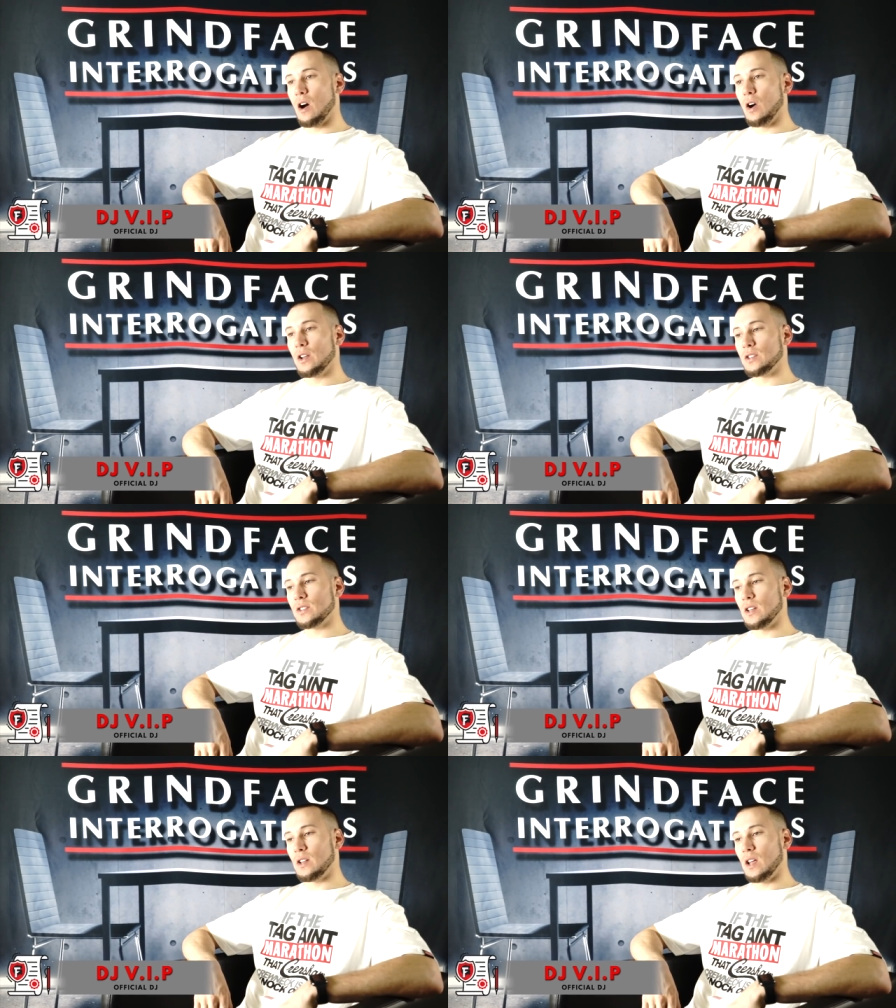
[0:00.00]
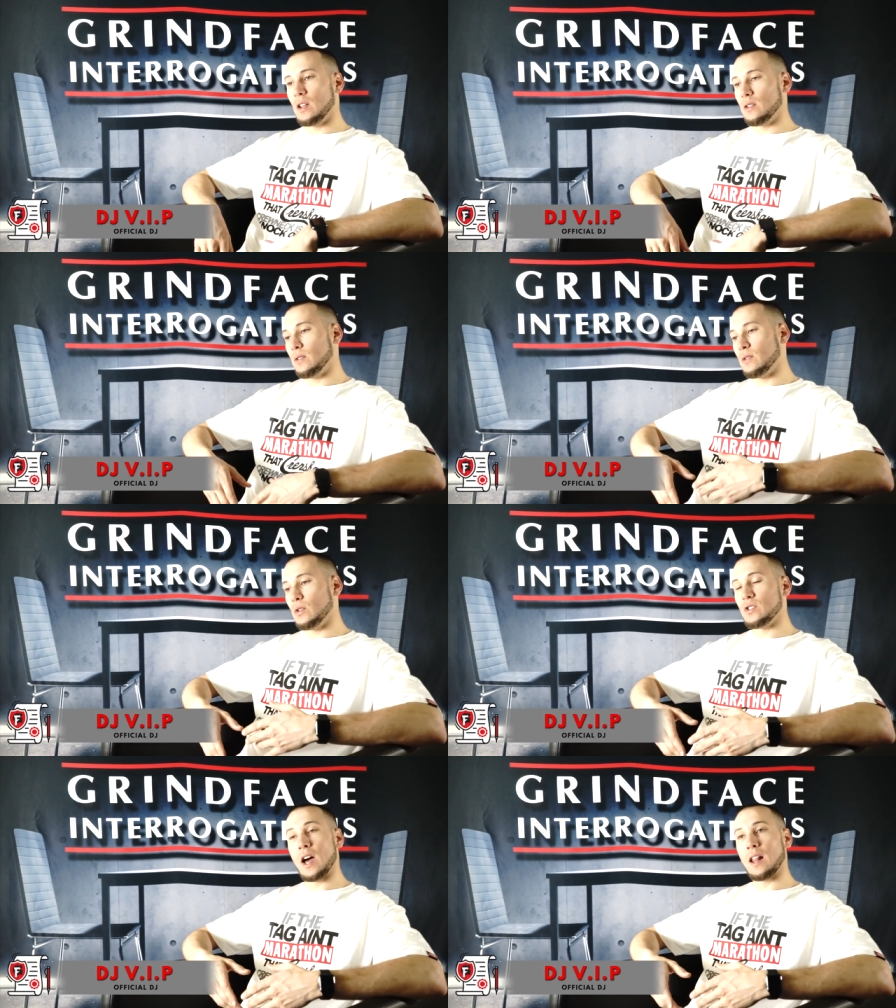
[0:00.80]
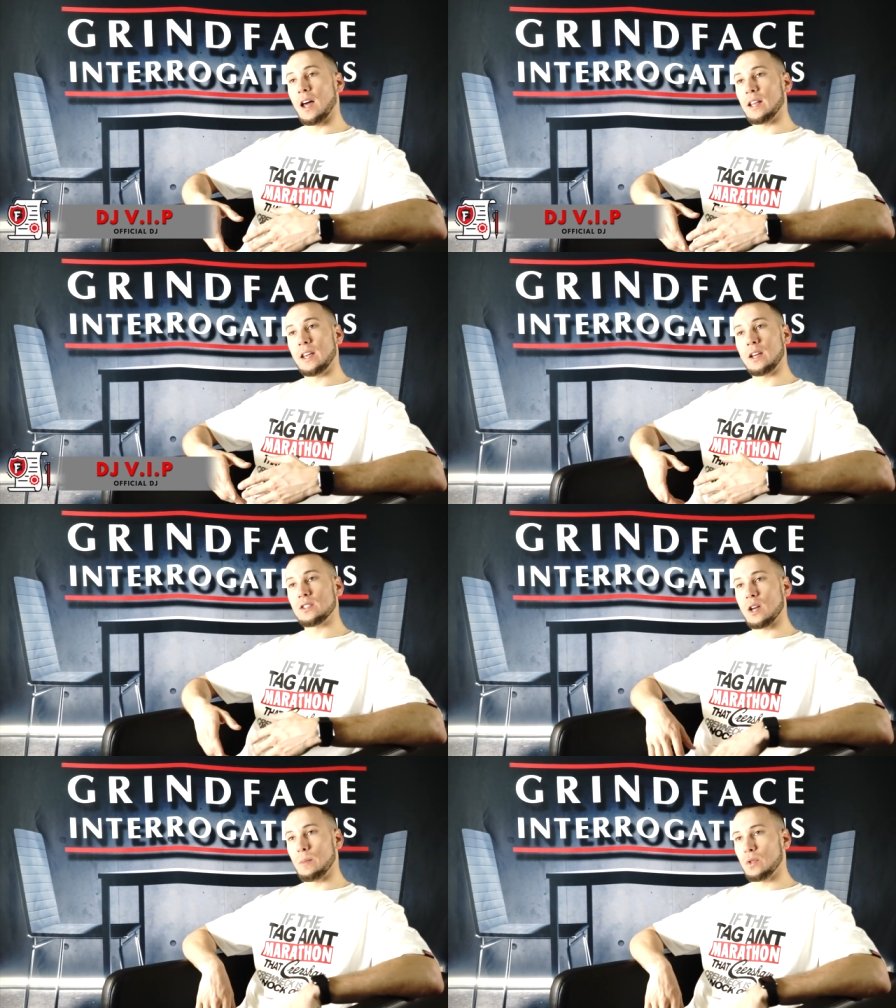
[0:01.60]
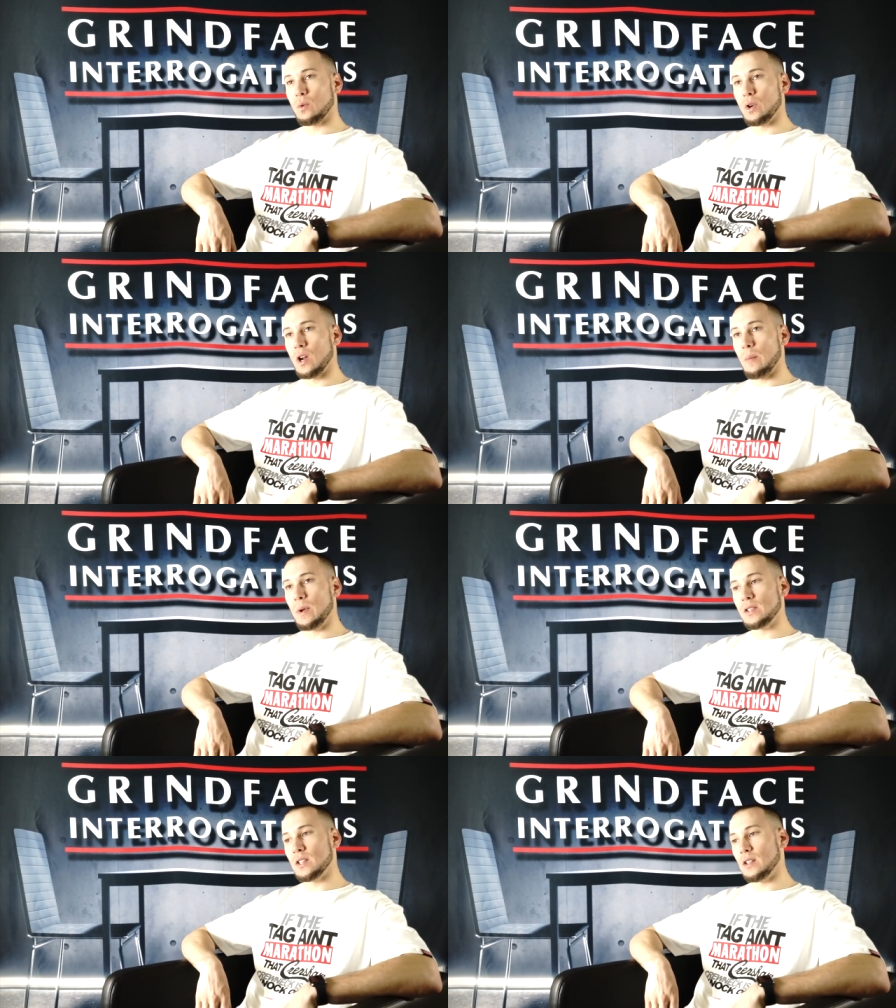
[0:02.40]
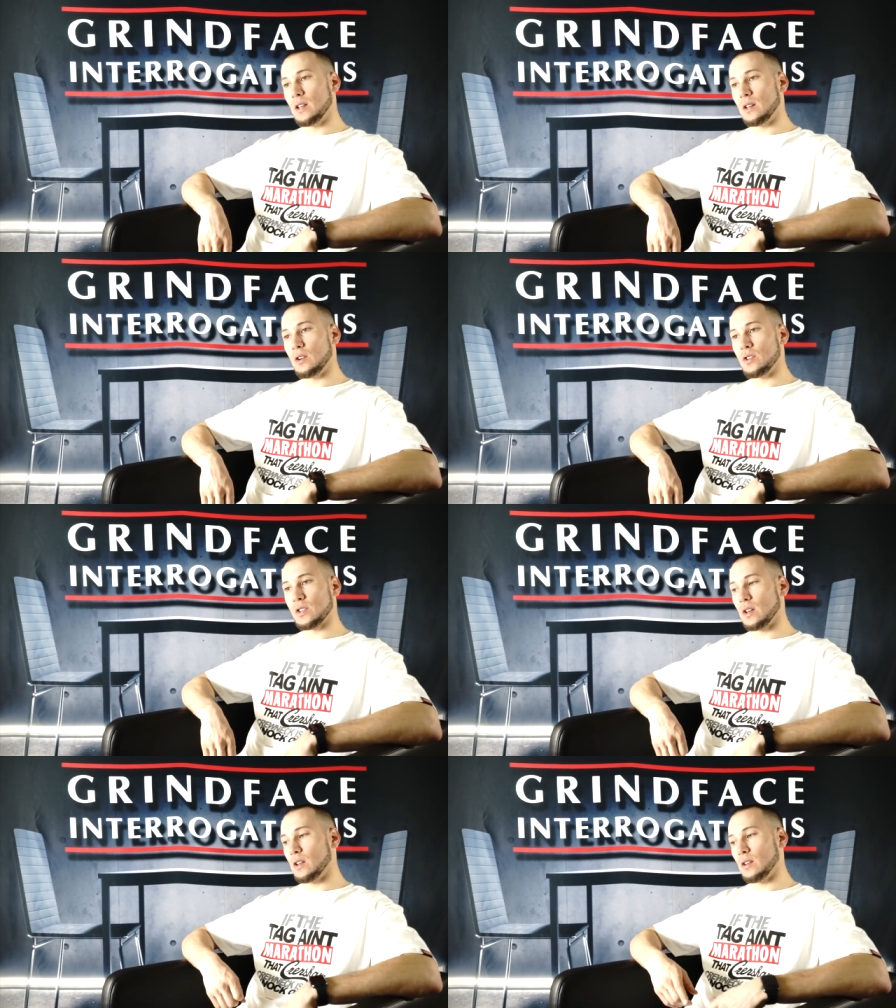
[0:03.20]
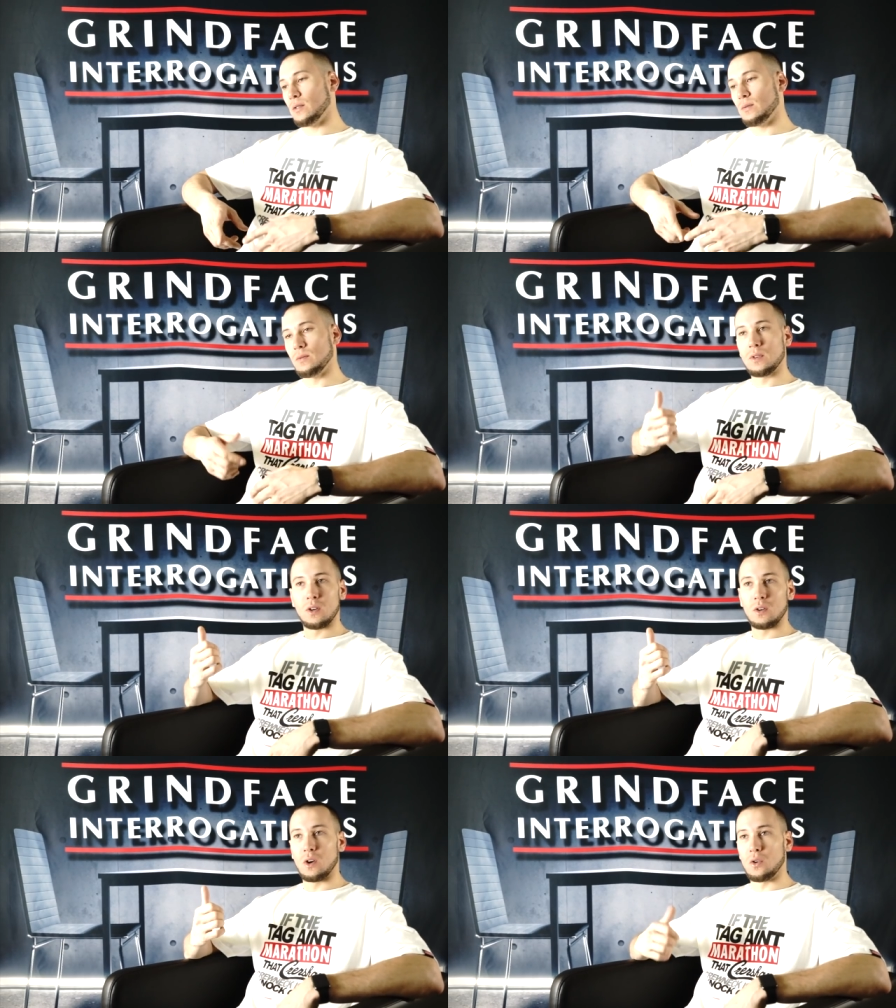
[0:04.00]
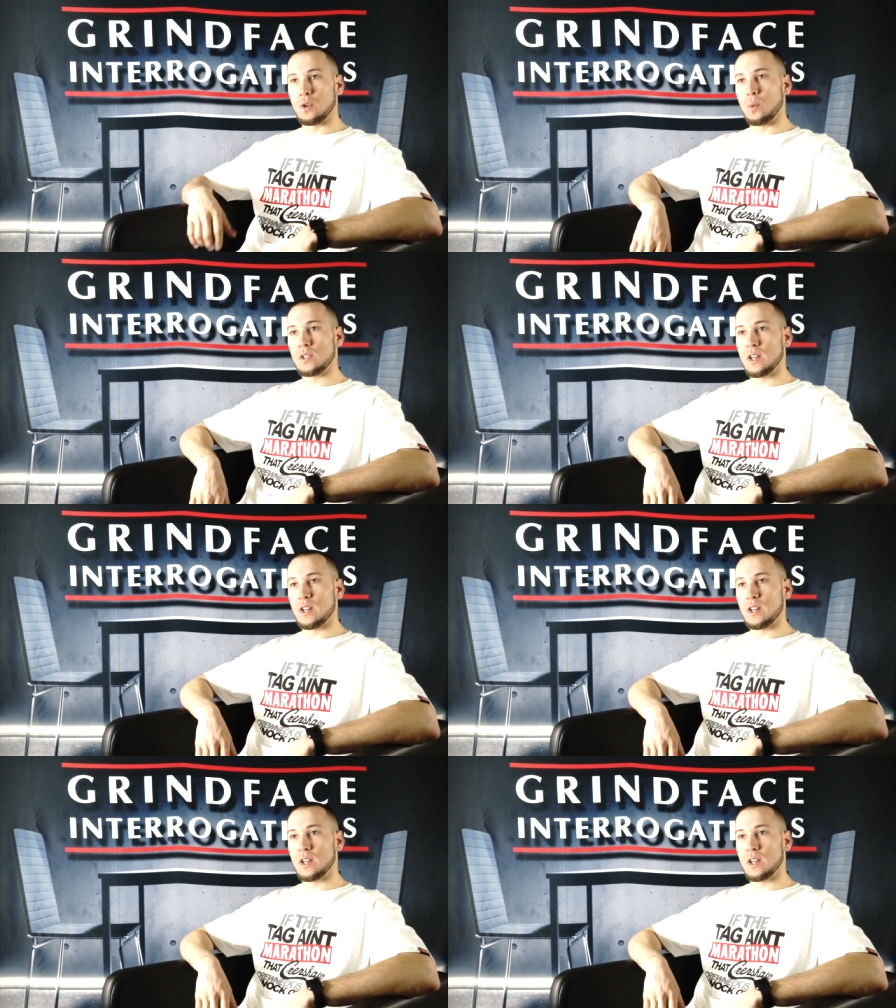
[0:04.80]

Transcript: artist and, and there's not a lot of gigs coming through, you're not busy, then you're just gonna go do what's